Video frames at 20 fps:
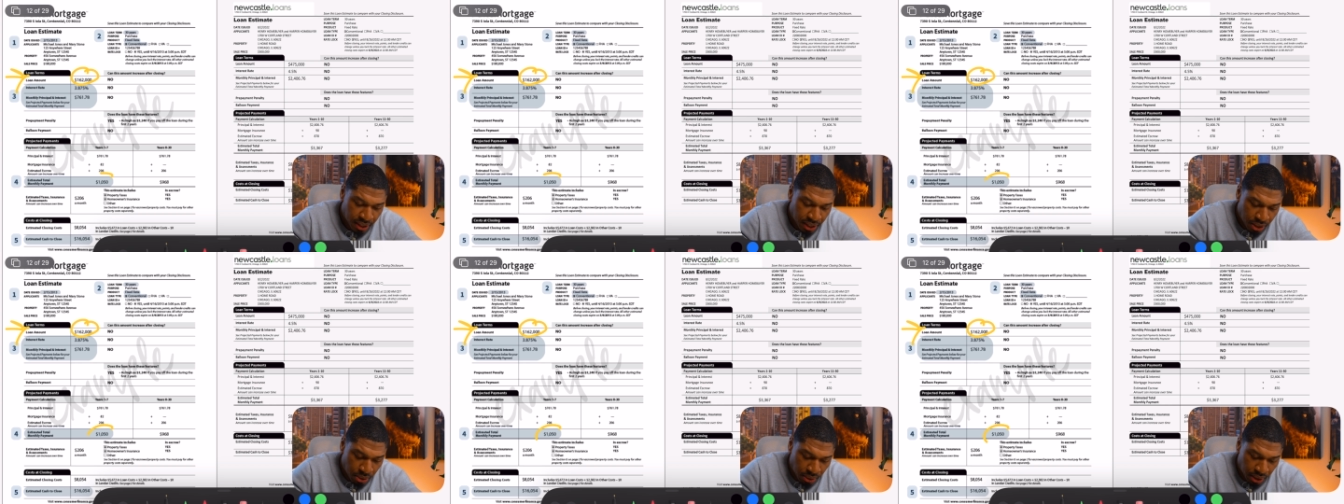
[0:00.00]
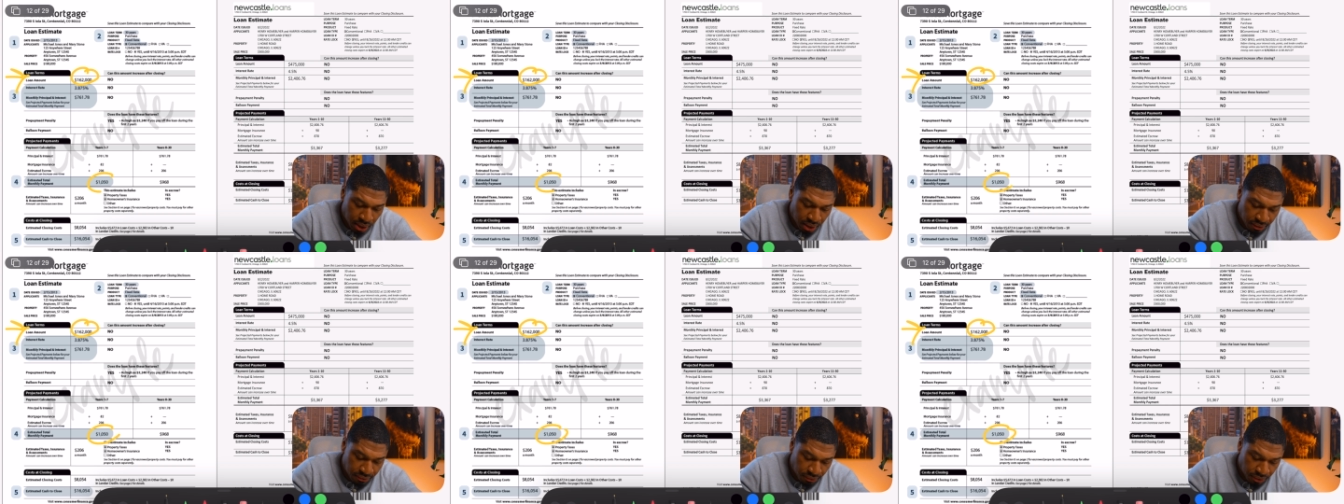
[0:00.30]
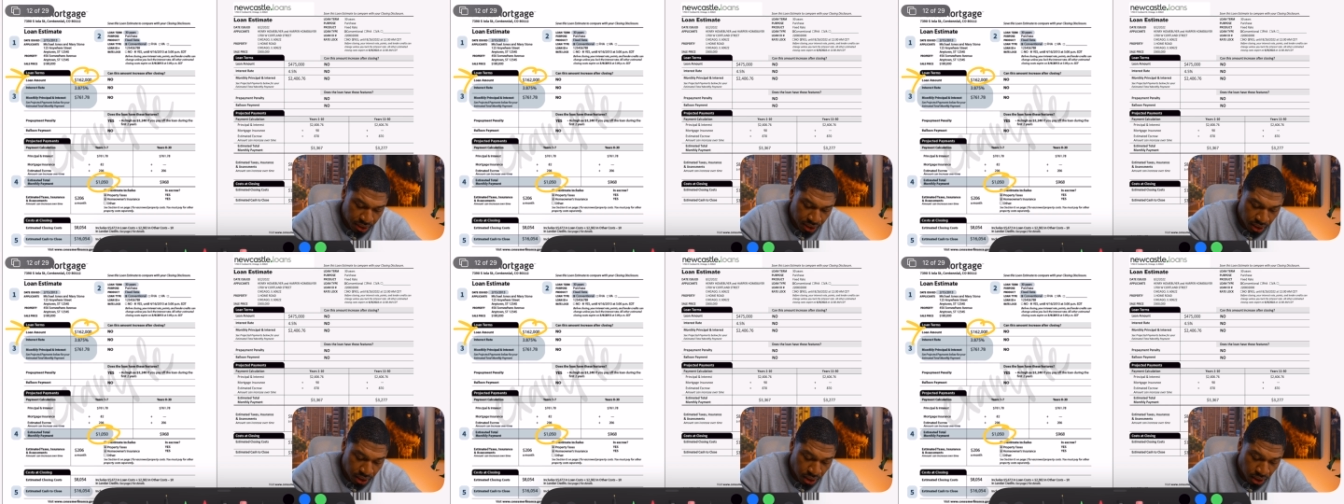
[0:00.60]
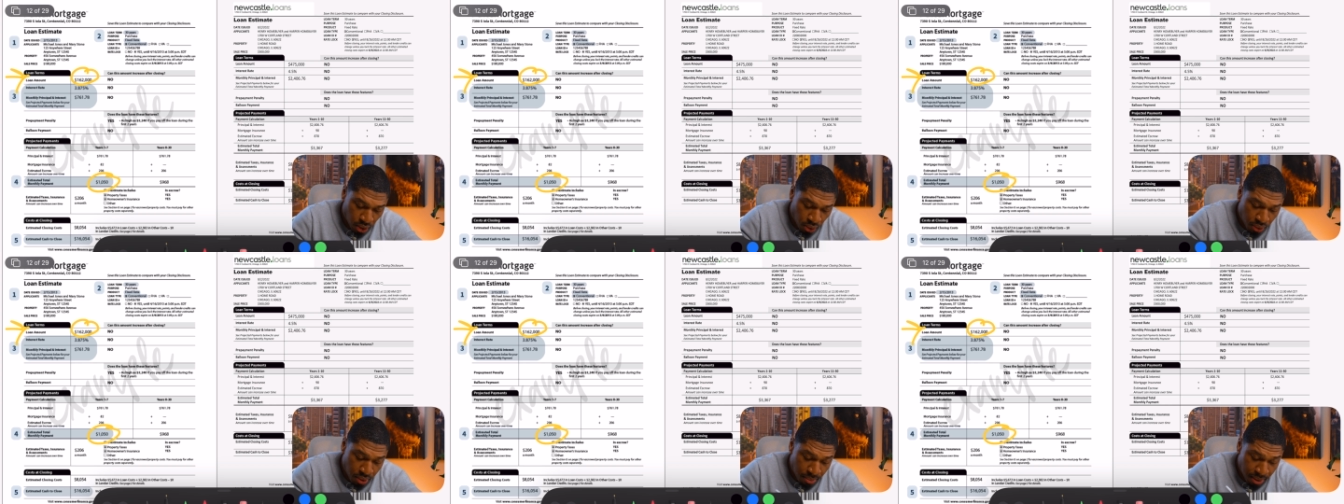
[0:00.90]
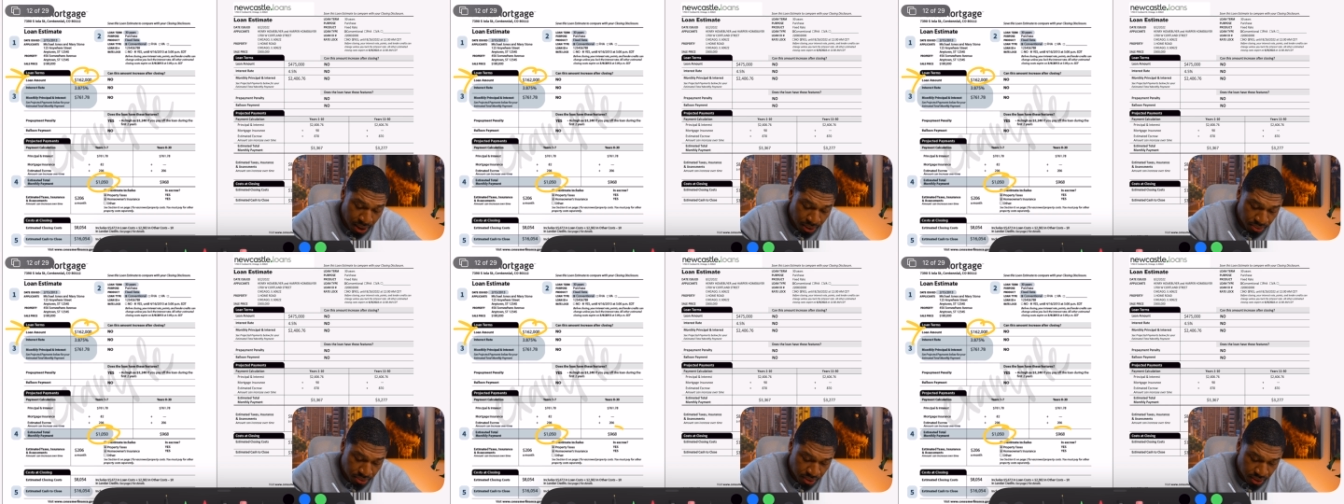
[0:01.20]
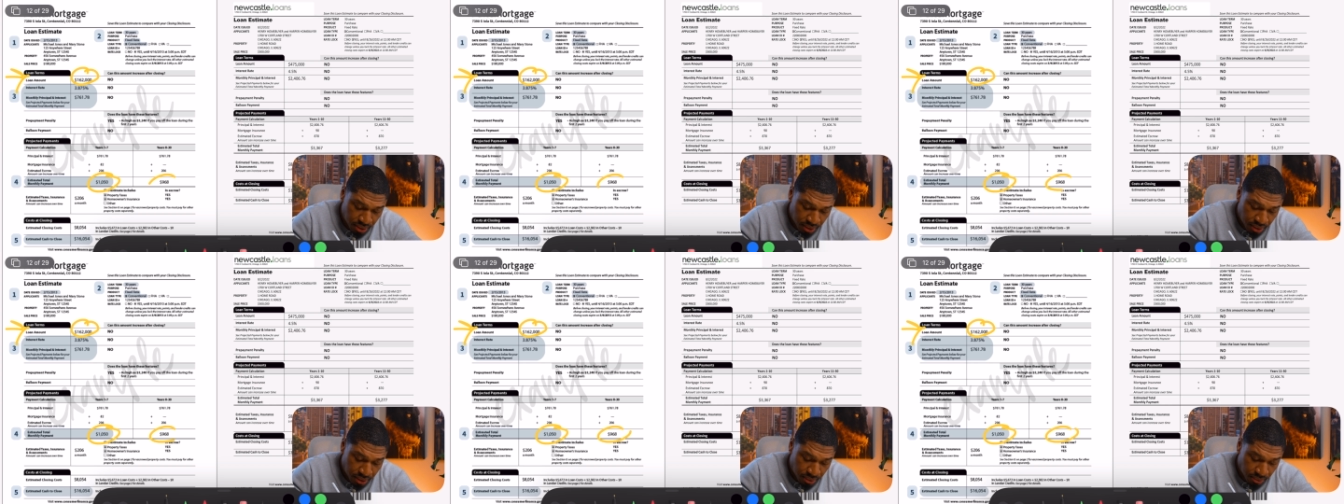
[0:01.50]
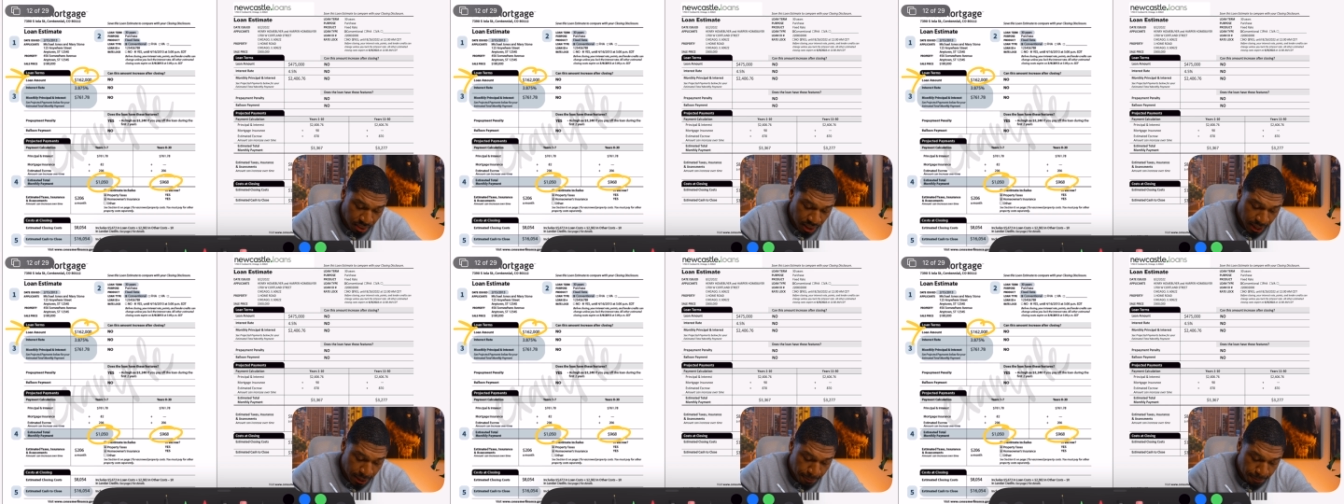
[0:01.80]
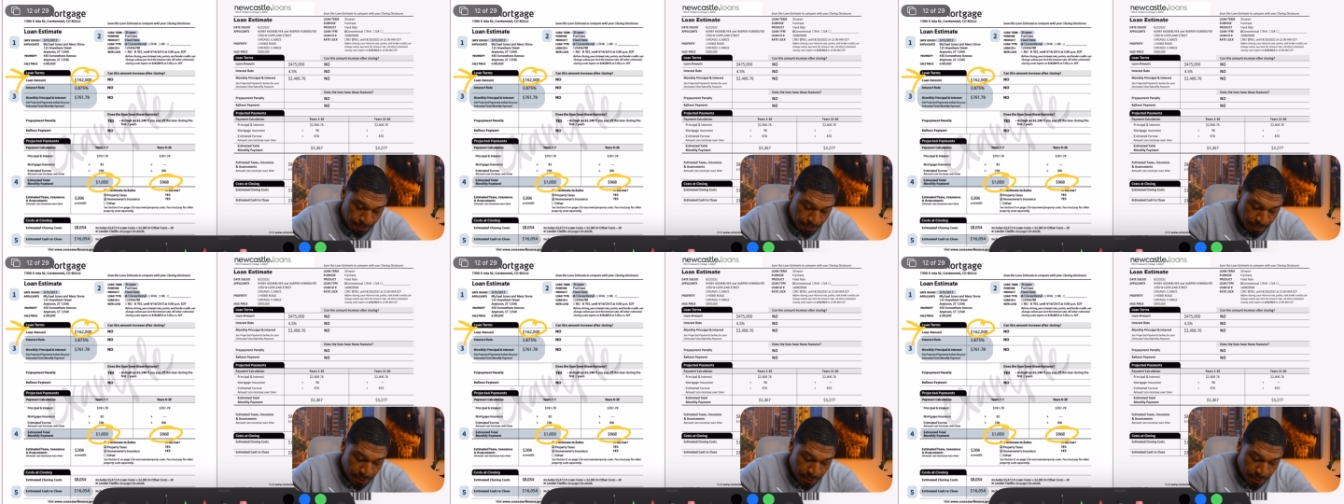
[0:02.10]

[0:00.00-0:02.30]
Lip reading: You want to look for your loan amount, right?